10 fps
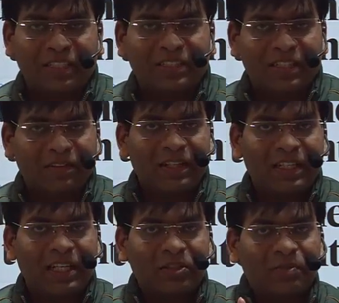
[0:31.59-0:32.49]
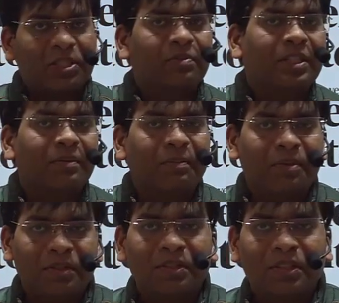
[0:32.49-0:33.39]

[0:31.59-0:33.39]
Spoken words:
The 7 area you must be remember.